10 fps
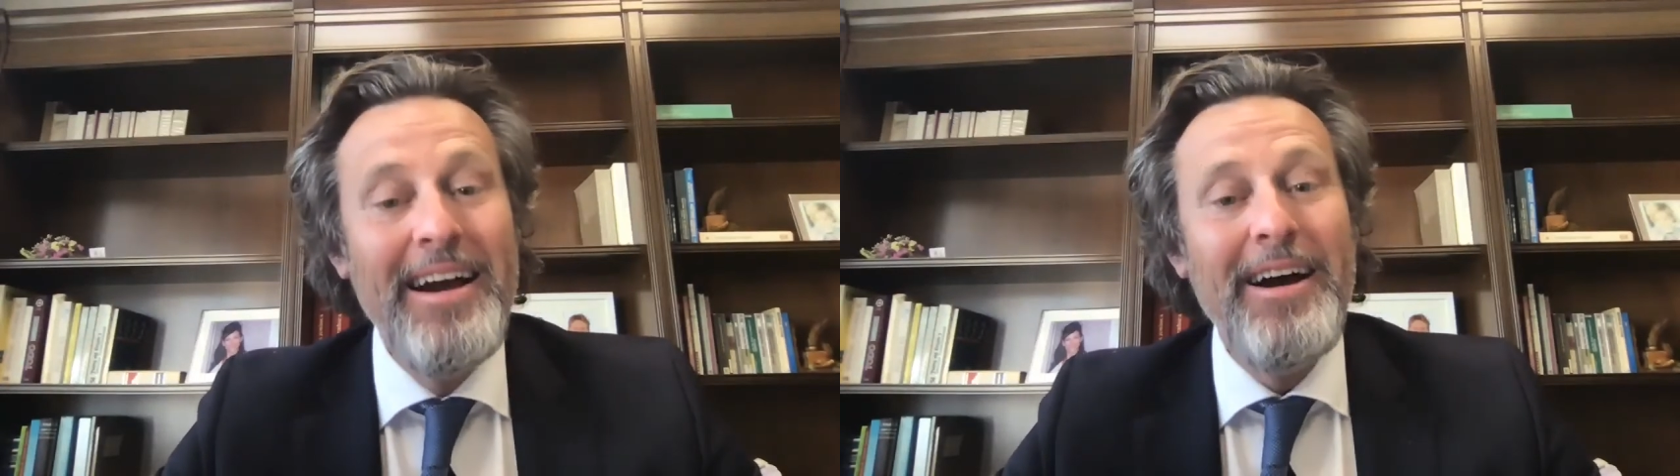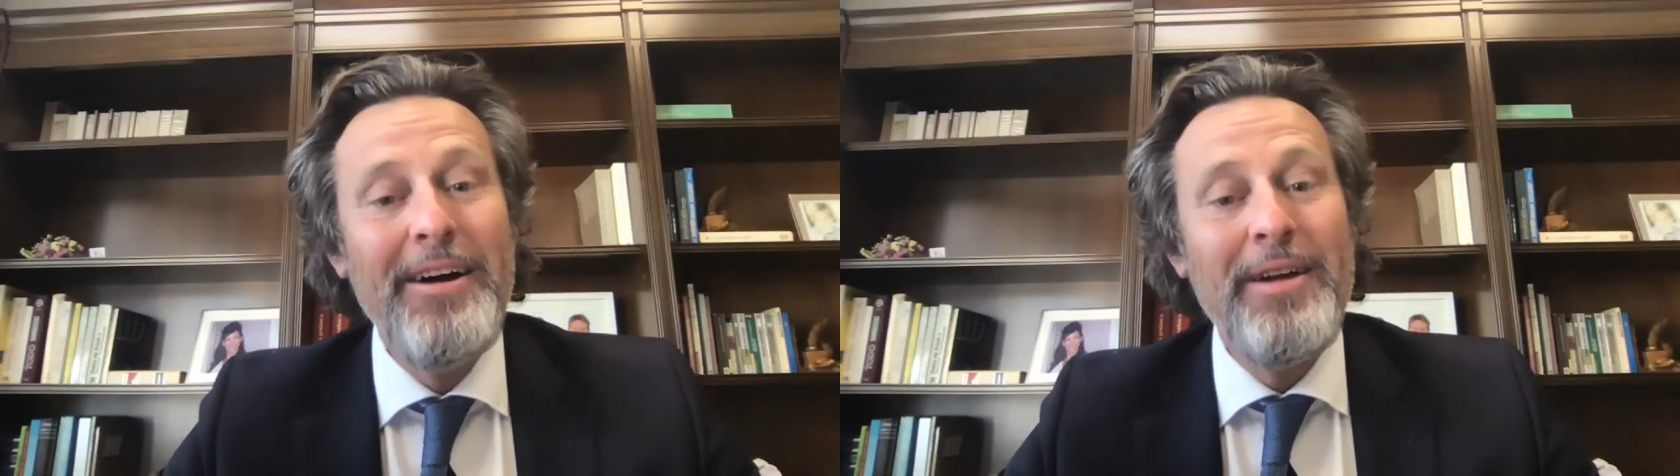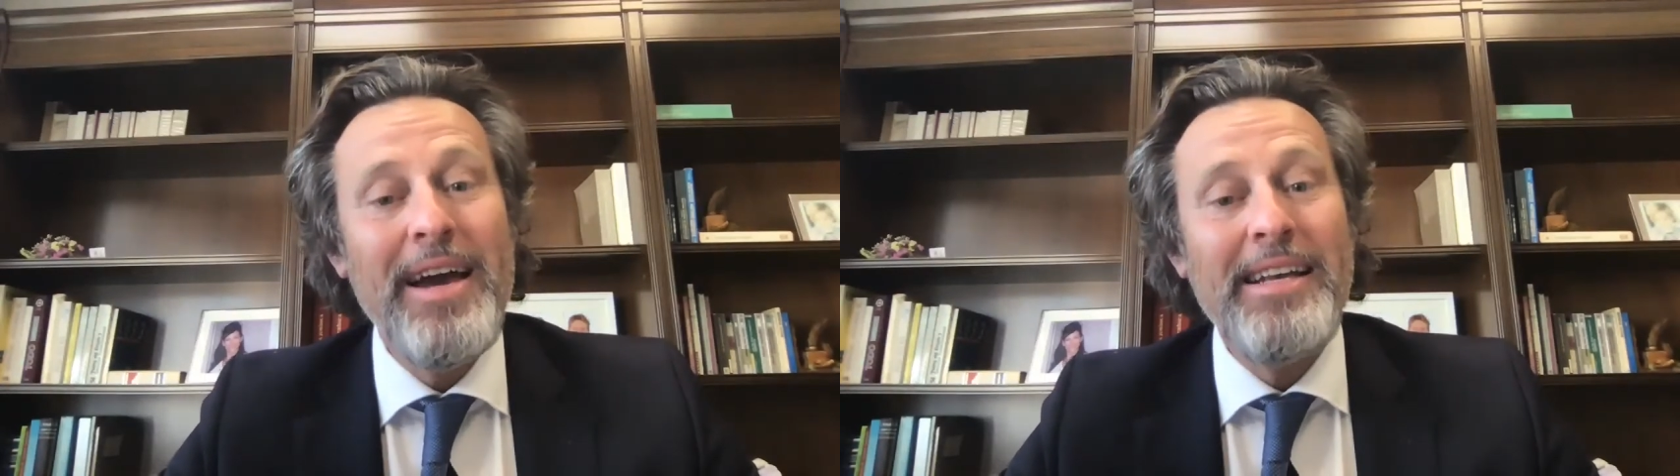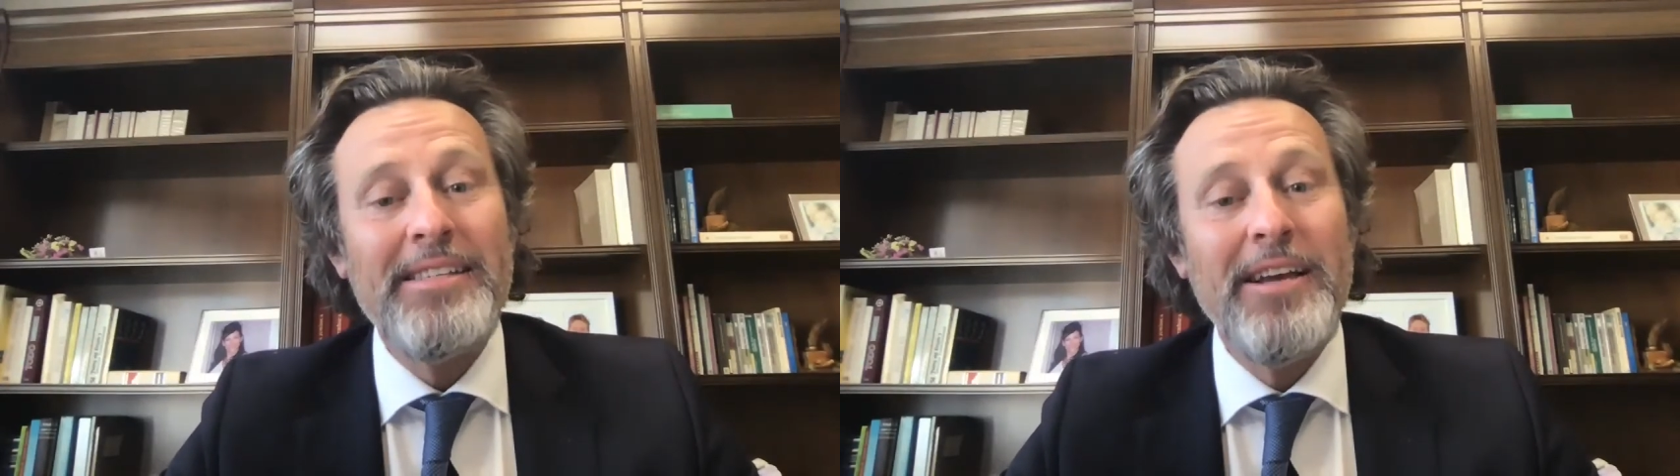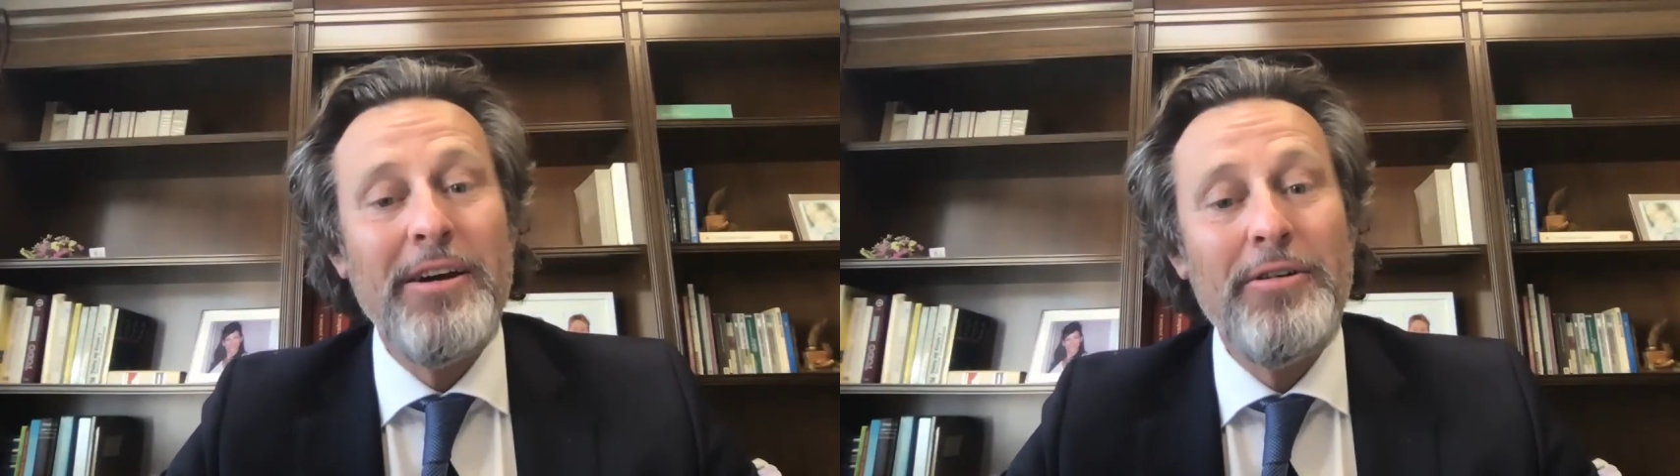Okay,
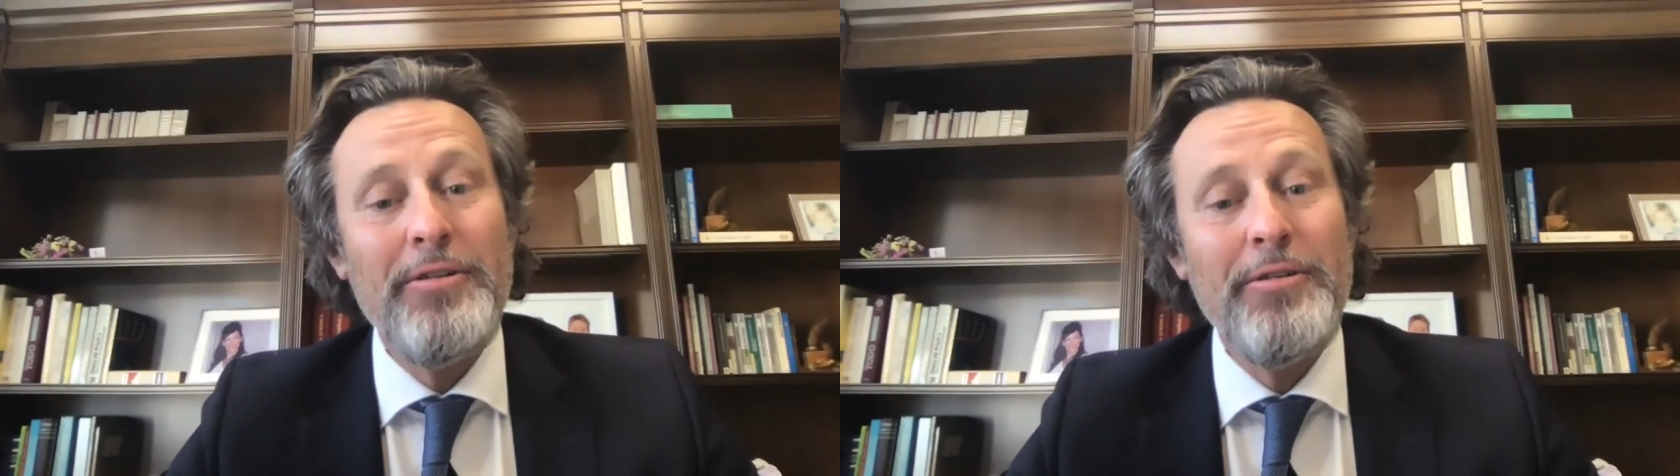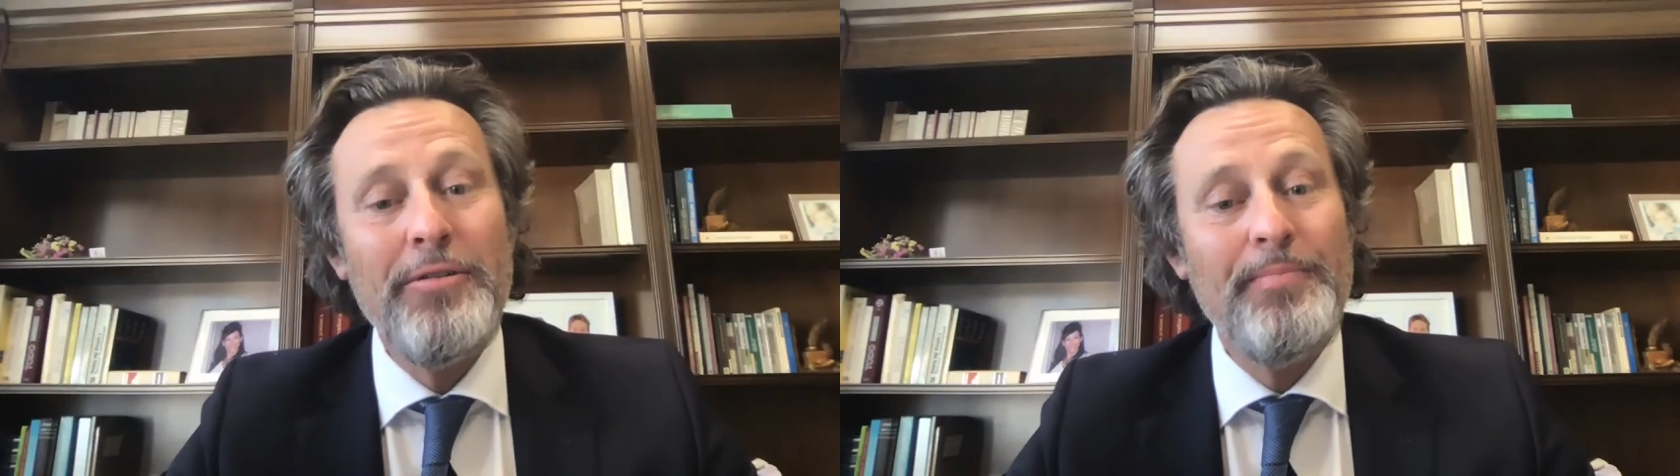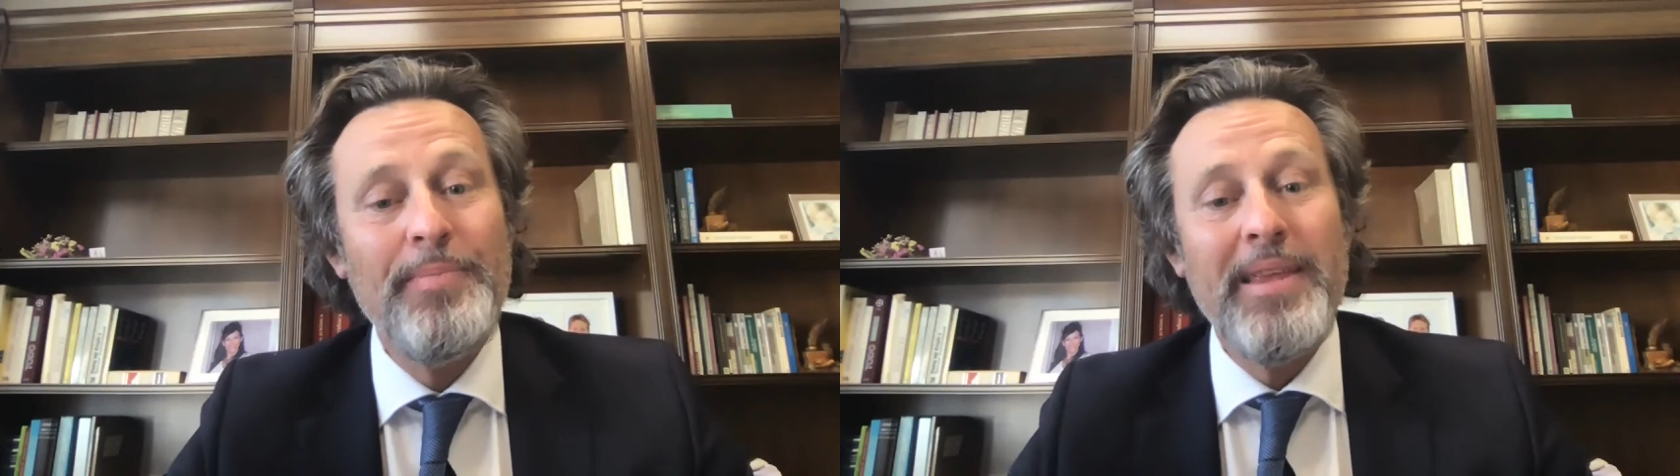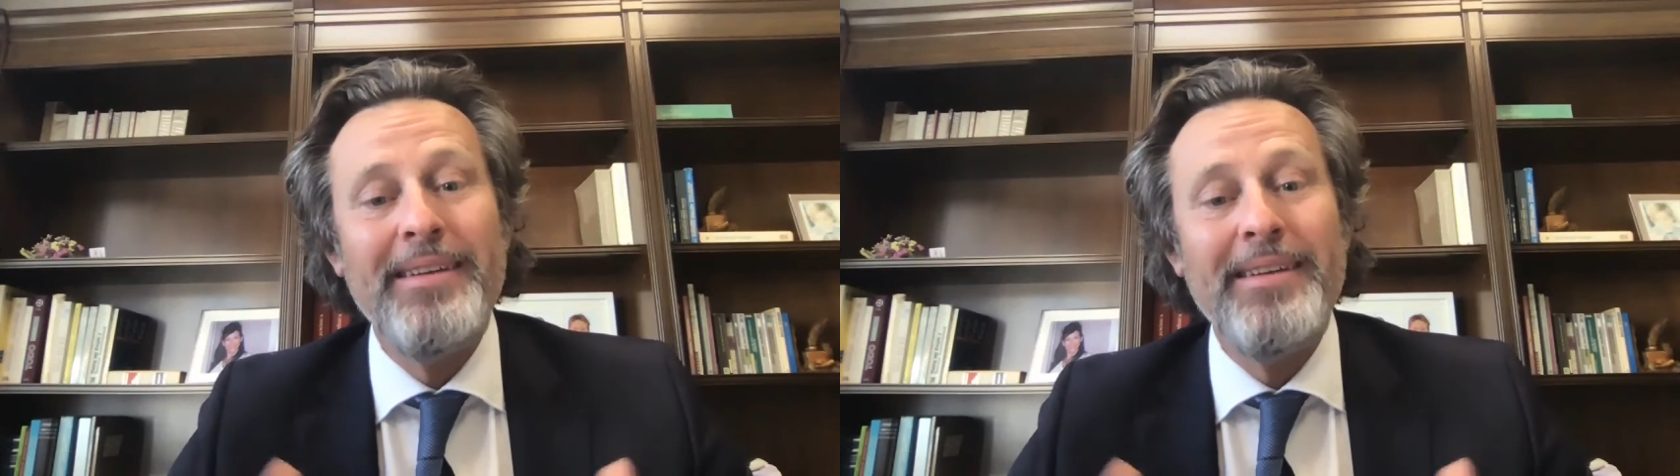so